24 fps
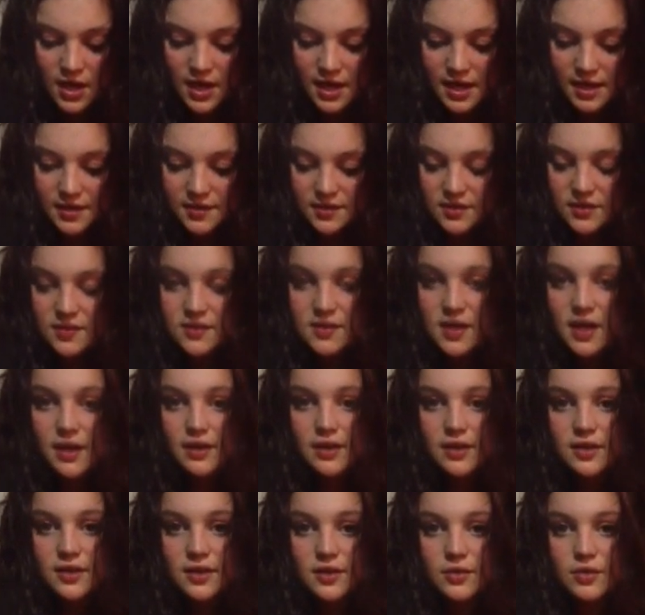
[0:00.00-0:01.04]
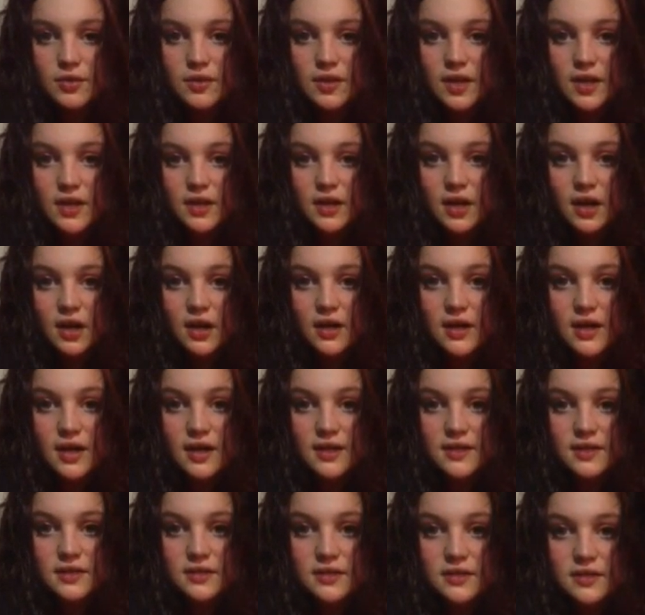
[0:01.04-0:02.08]
It's just telling you with that card
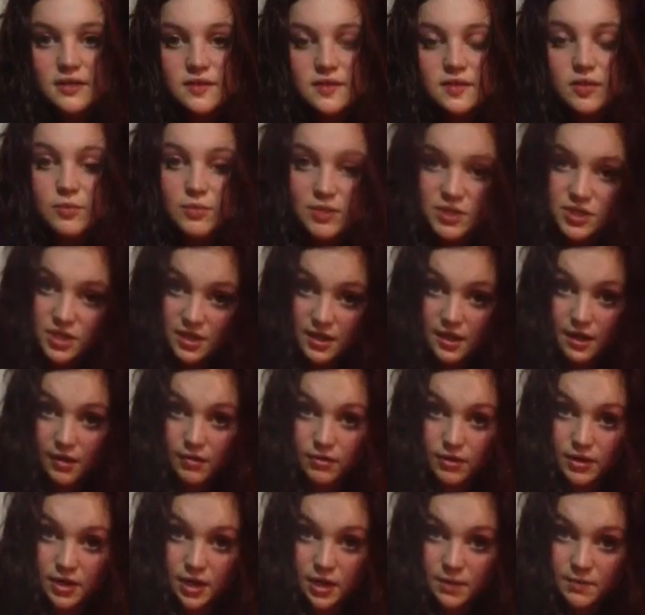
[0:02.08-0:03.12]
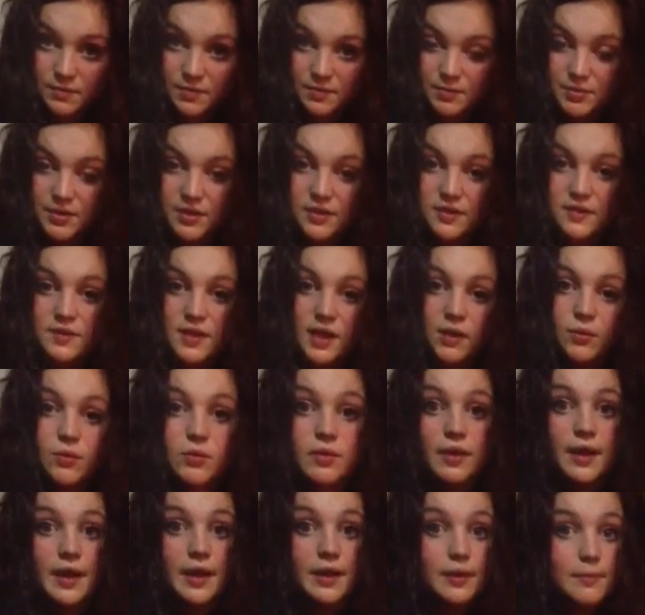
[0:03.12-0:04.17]
not to look so much at outcomes, because that
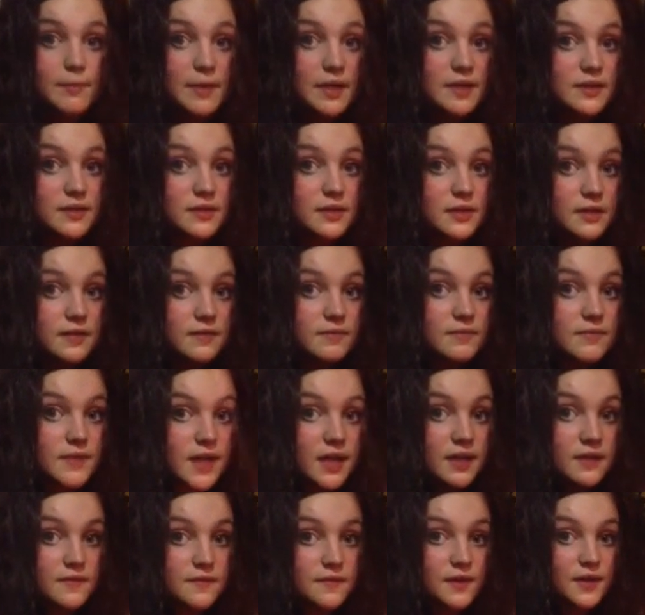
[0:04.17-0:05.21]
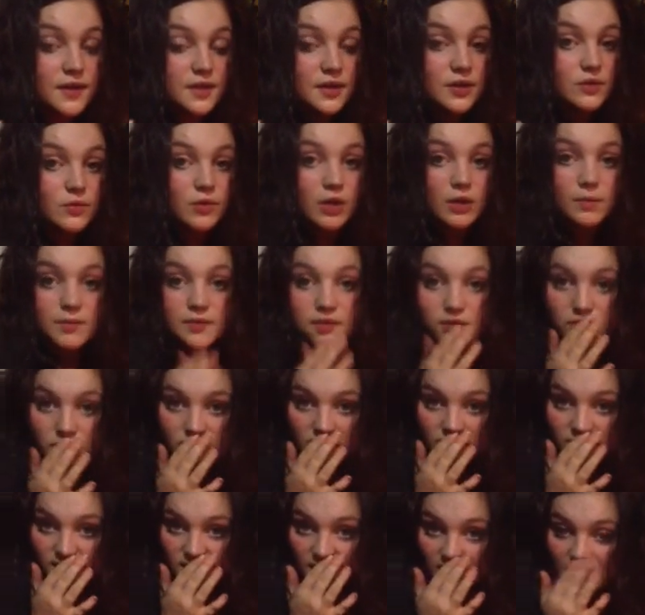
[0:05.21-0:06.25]
will, like, mentally kind of fuck you up. So
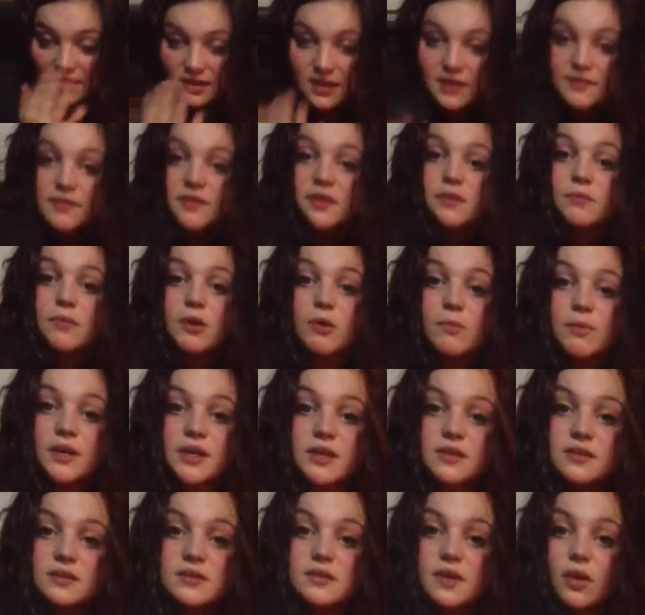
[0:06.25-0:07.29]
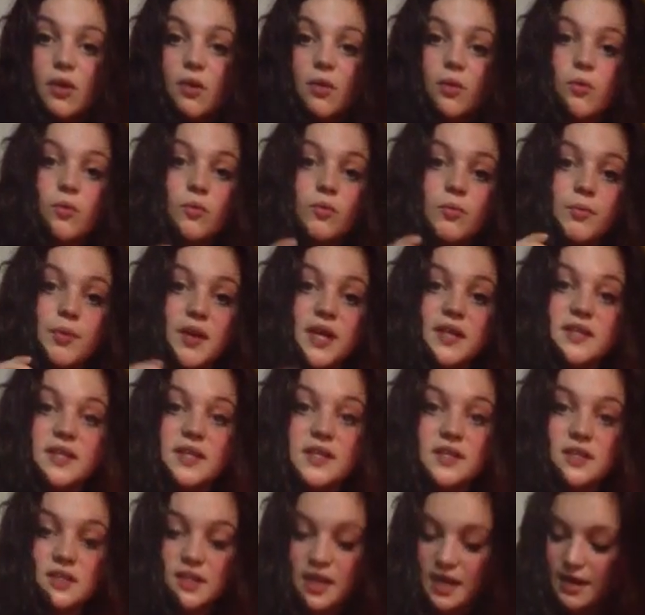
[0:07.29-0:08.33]
just kind of live in the moment and don't pay
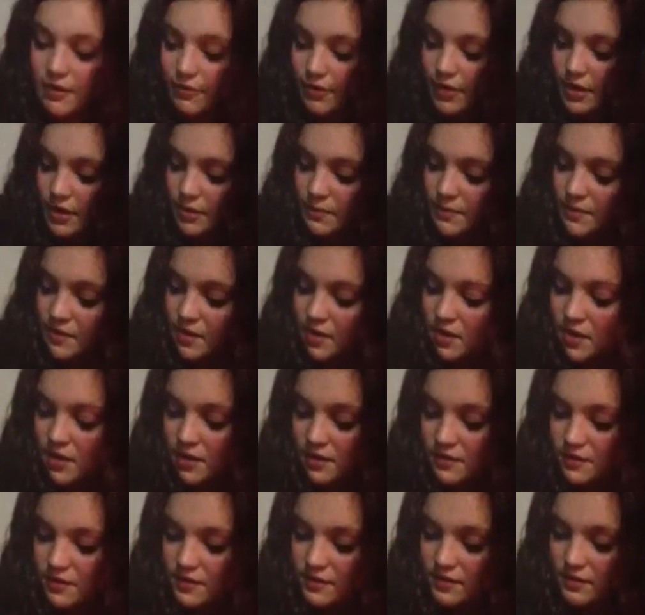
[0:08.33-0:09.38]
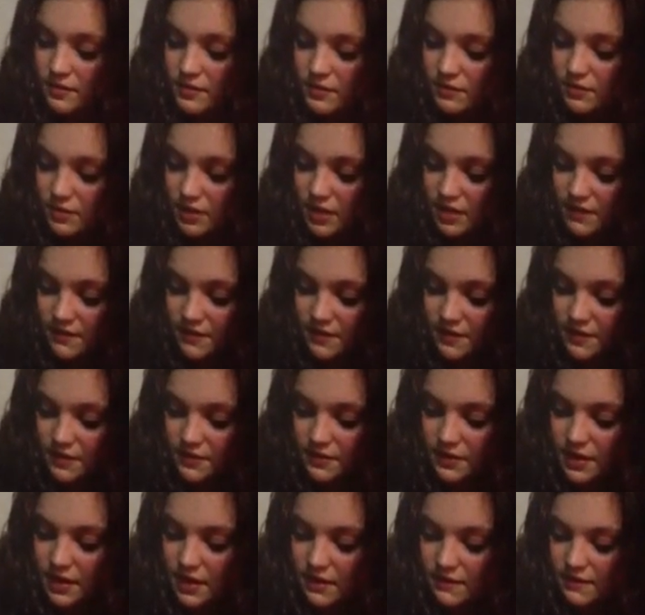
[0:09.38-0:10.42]
attention to outcomes. So let's see what's going on for your
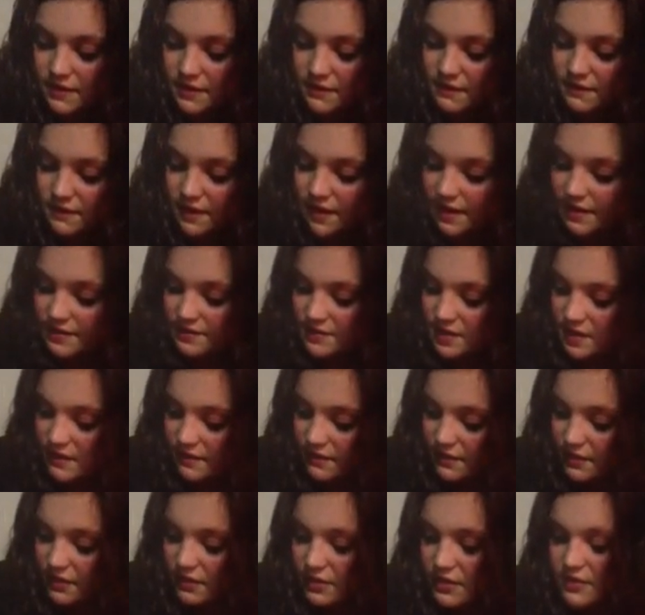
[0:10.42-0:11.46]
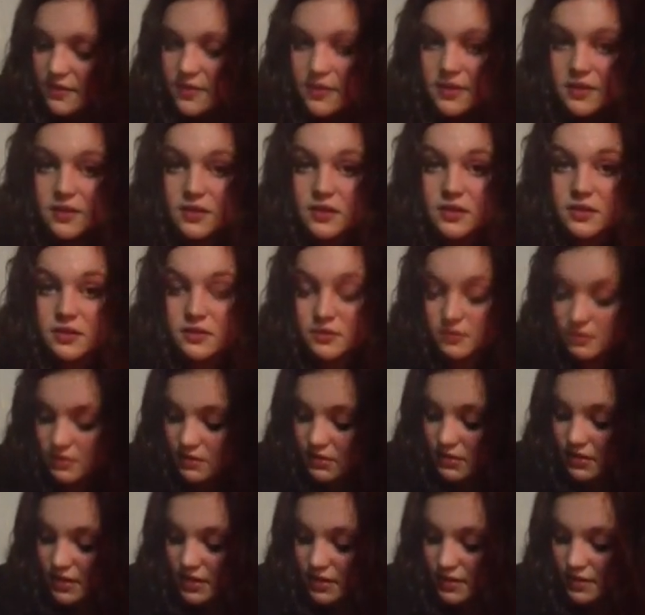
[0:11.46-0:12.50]
love advice. Definitely looks like
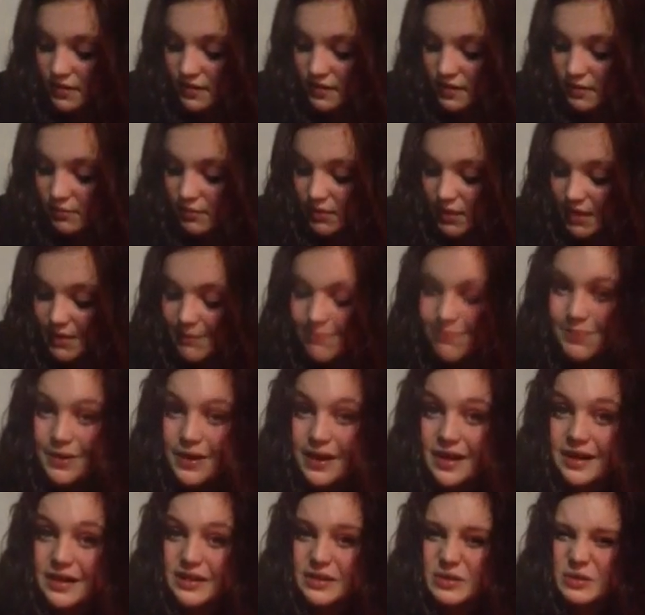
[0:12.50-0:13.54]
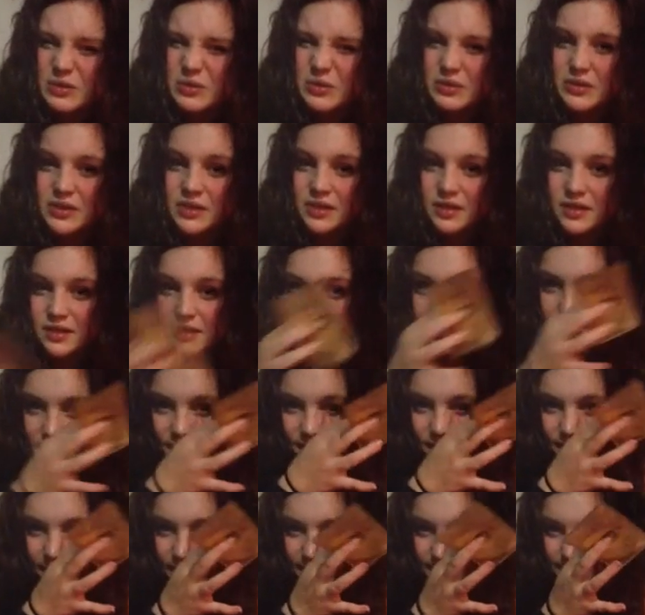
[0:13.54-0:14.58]
you're into somebody, but ooh,
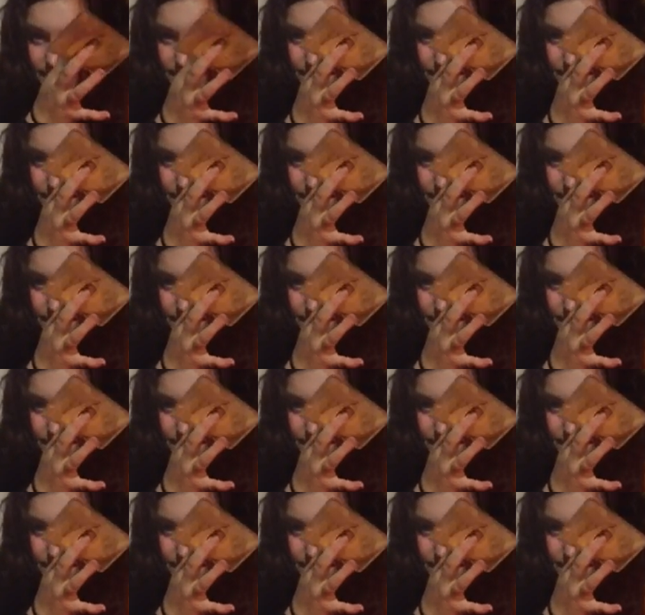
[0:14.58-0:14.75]
okay.